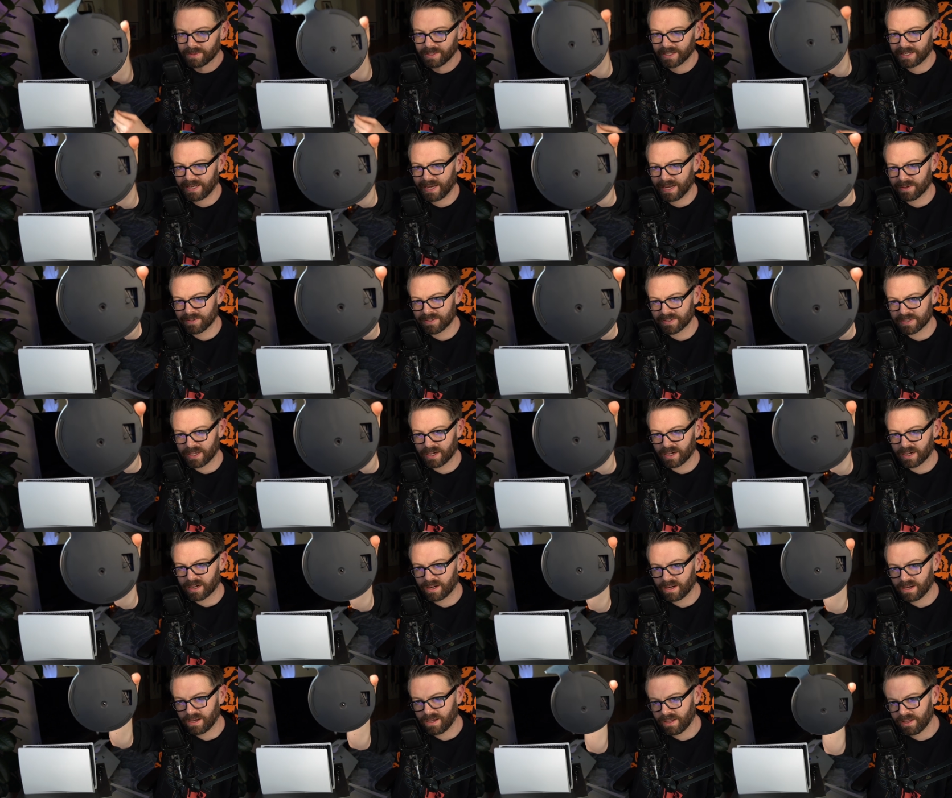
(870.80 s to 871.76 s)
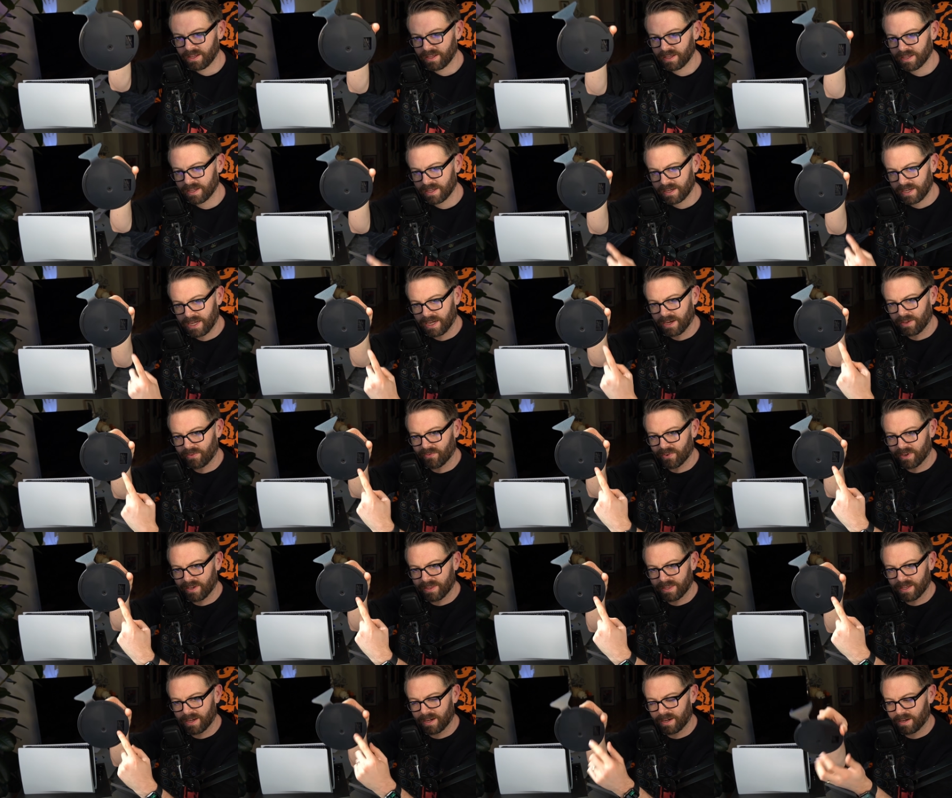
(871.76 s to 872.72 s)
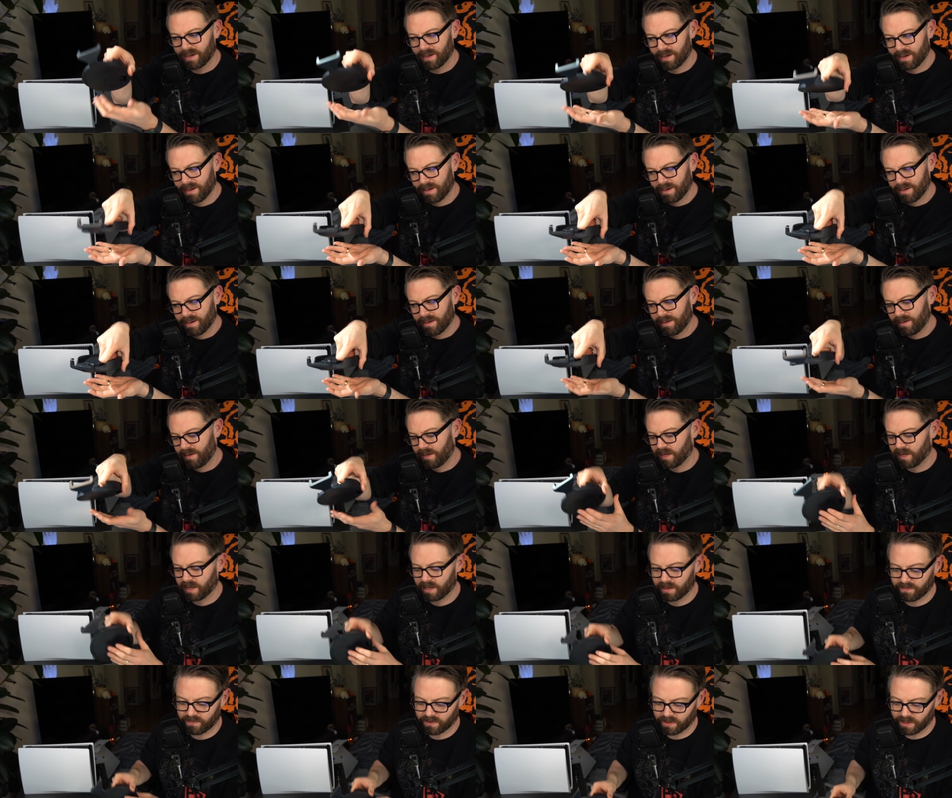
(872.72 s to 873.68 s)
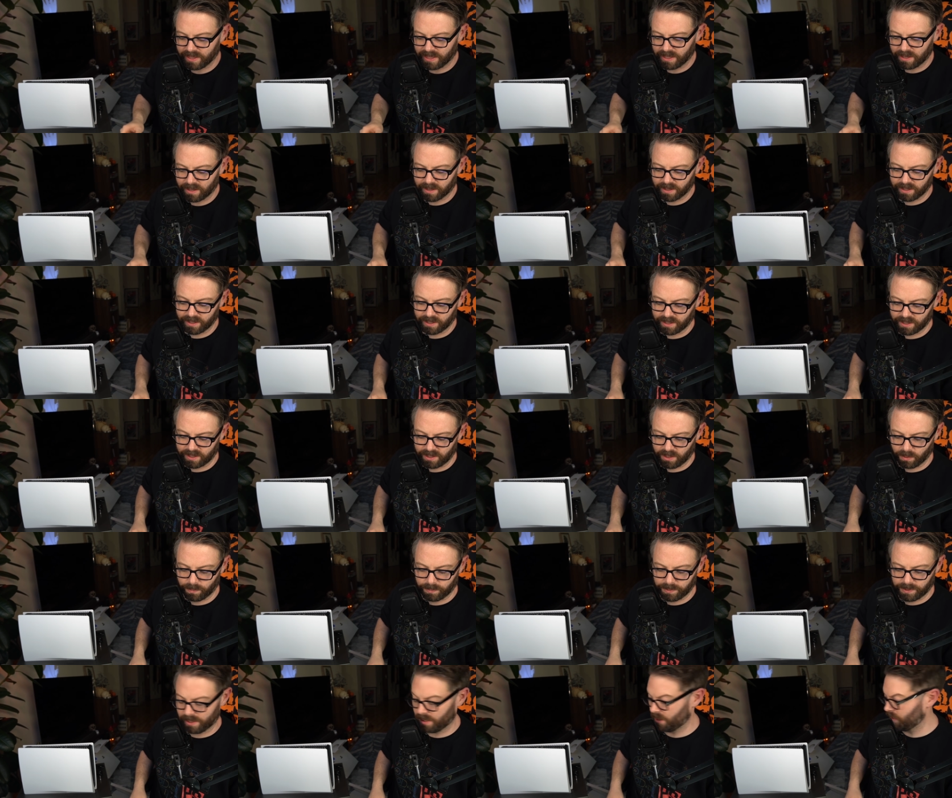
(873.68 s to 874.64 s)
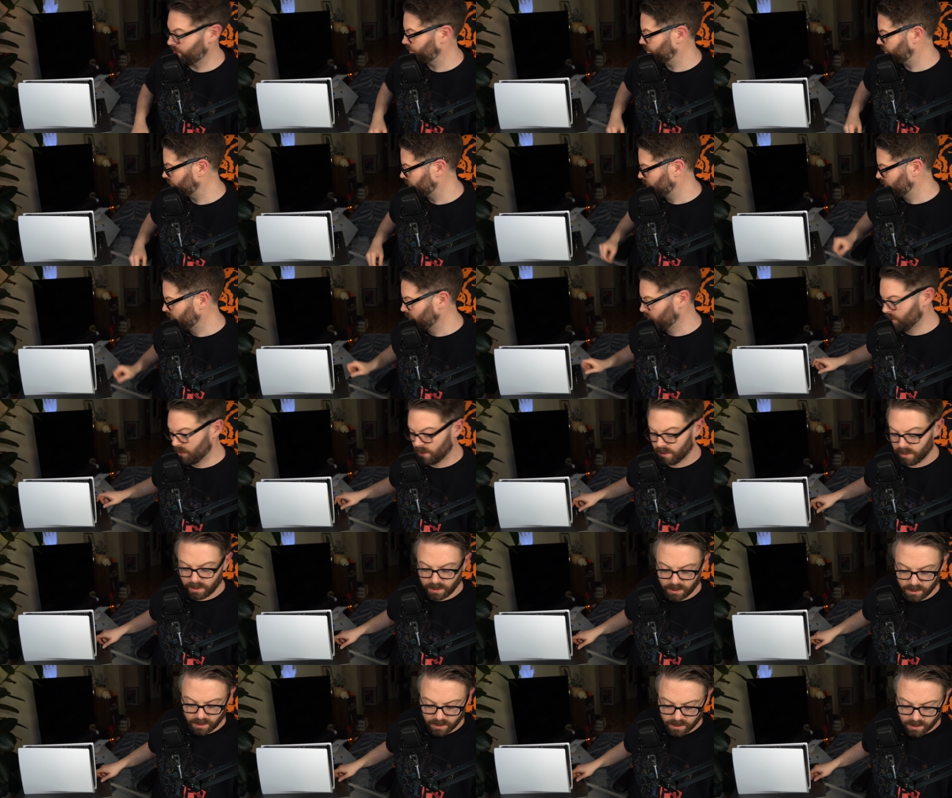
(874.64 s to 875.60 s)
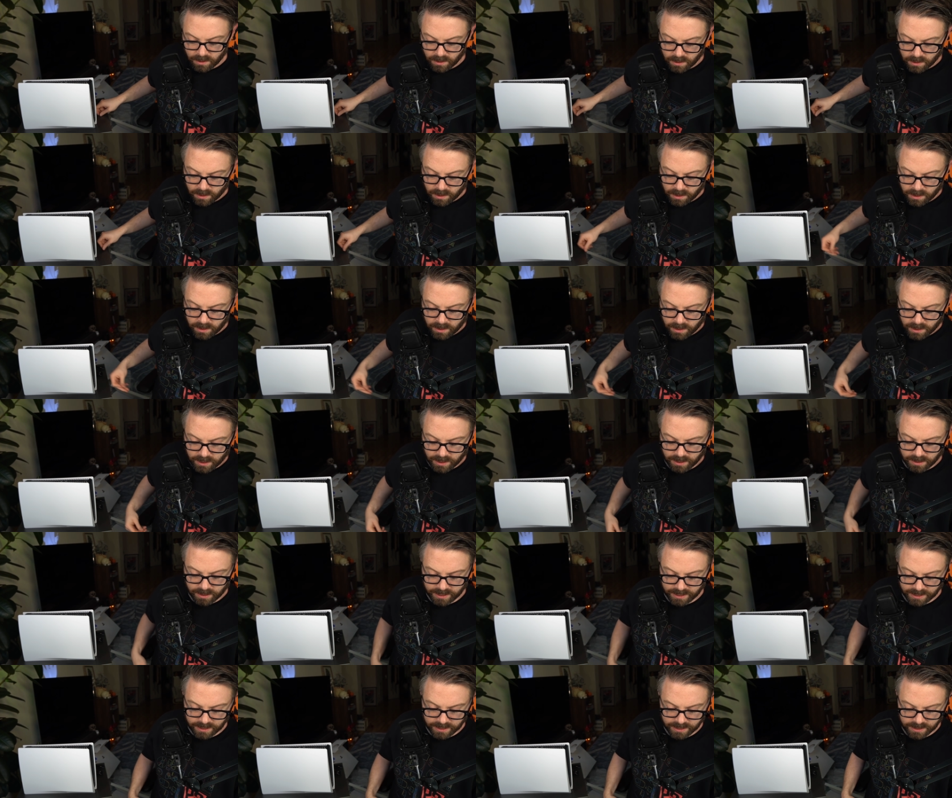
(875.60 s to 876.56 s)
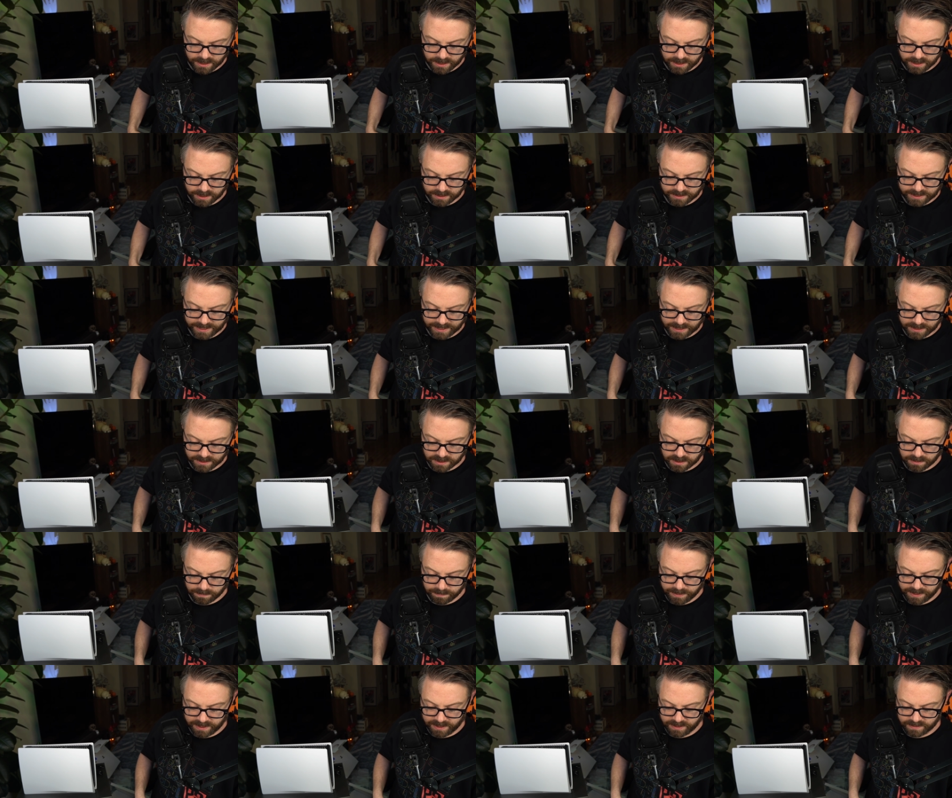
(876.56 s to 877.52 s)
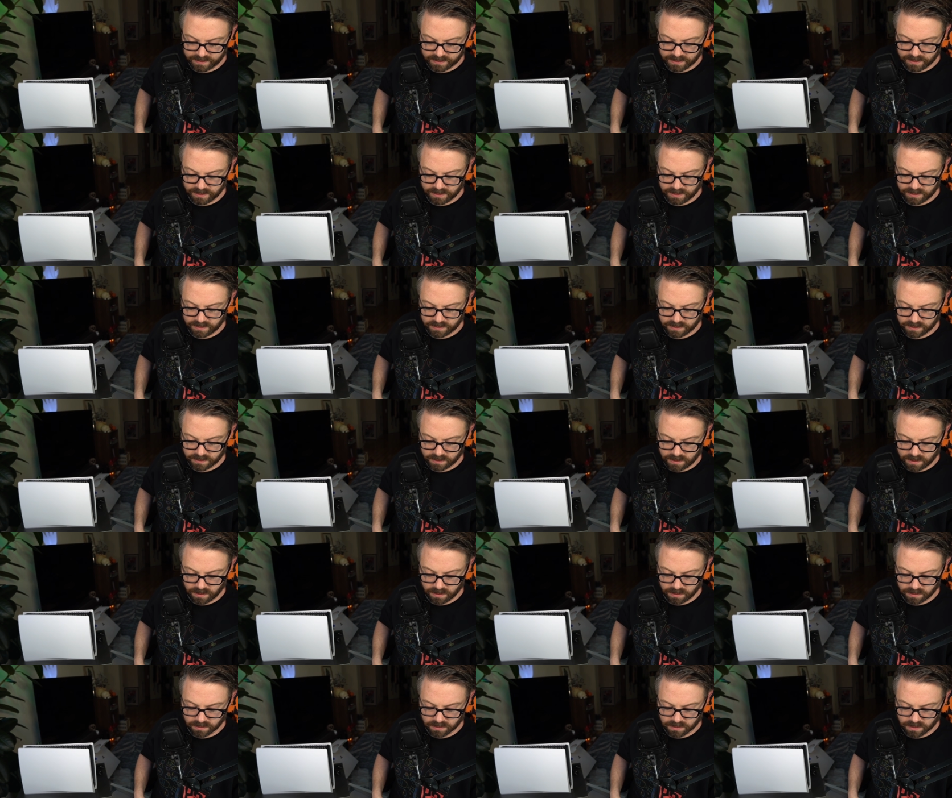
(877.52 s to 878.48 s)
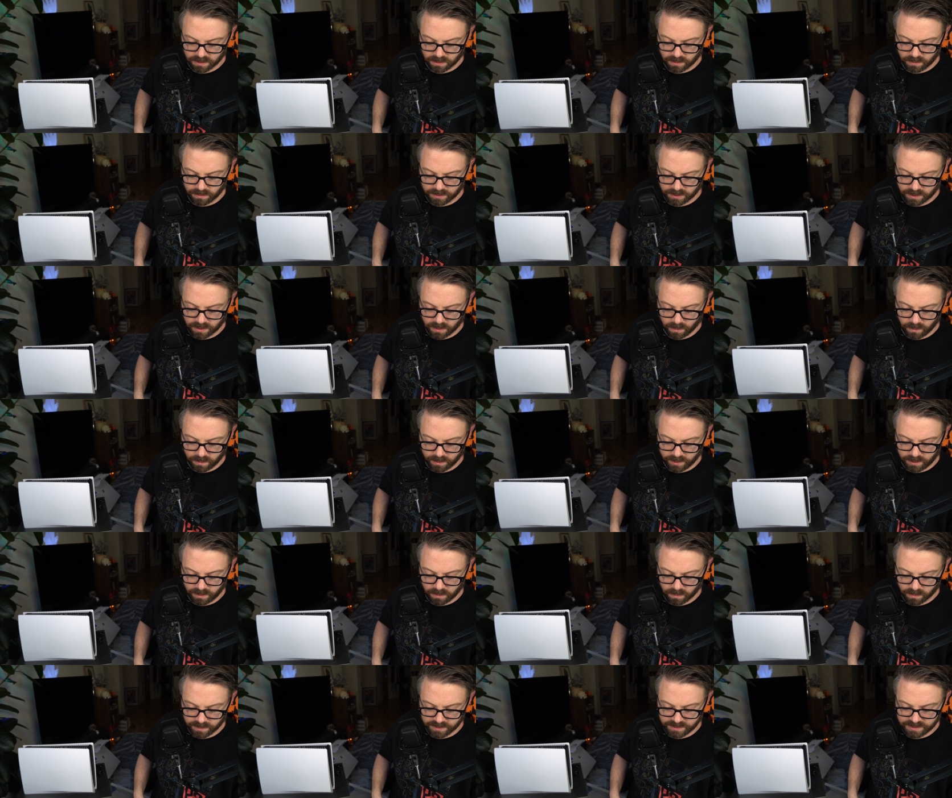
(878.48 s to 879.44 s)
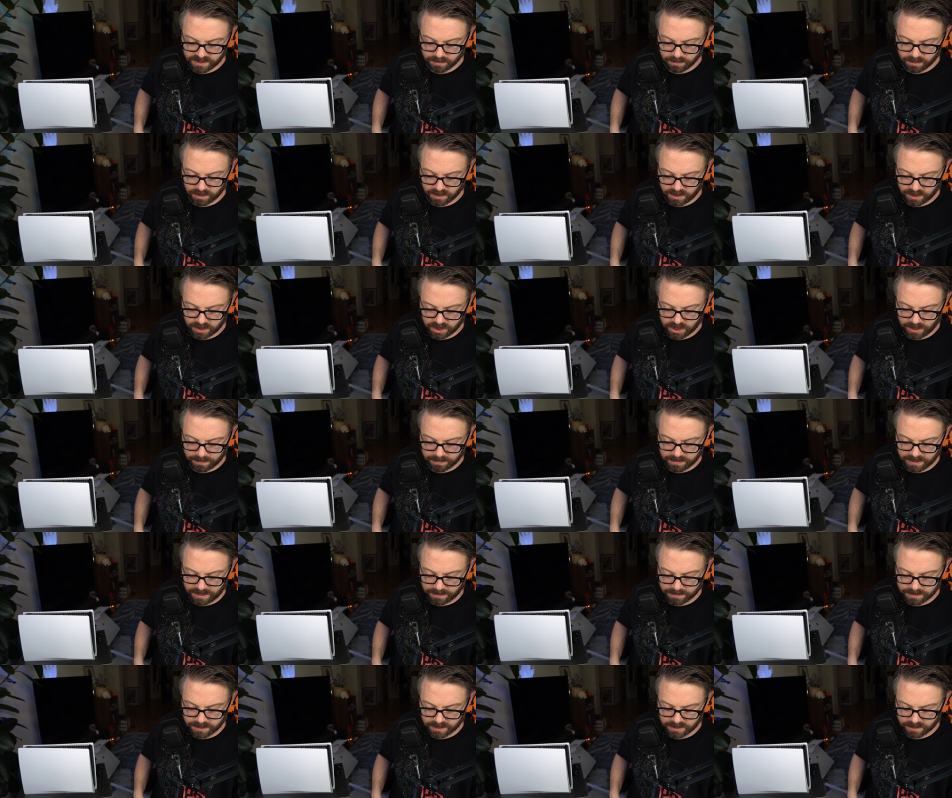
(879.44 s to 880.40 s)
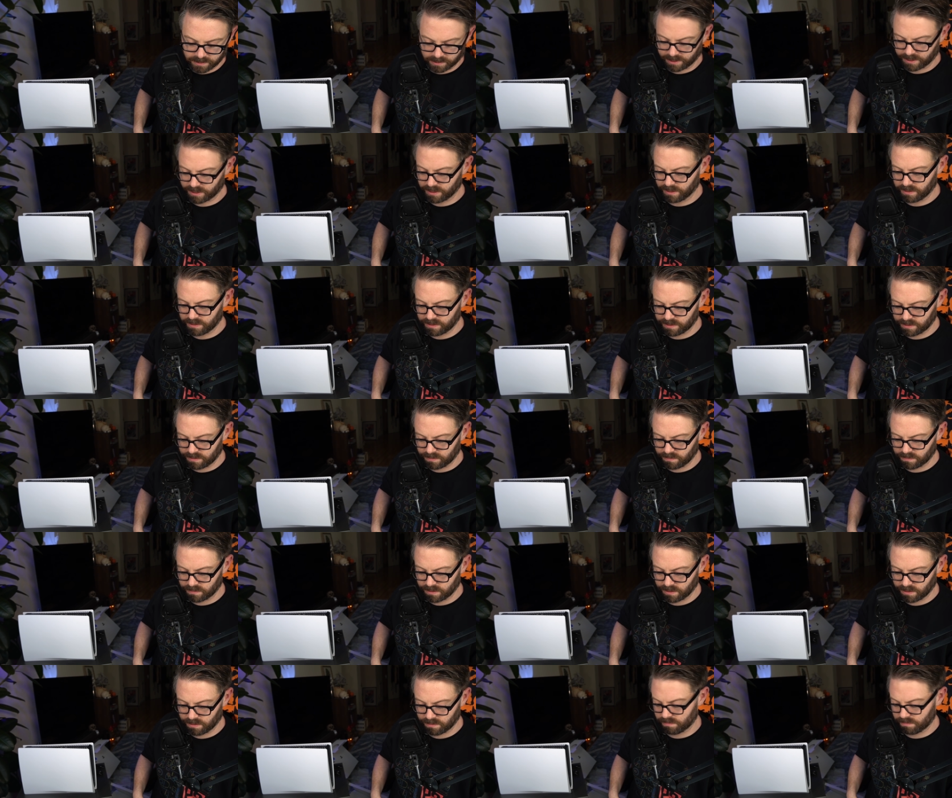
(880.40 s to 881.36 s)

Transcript: Now it's there. Now it's right there. Not going to fall out, are you? Nope, you're not. All right, then. Attach the base and then secure the screw with a coin or a similarly shaped object. Oh, I could have just used that.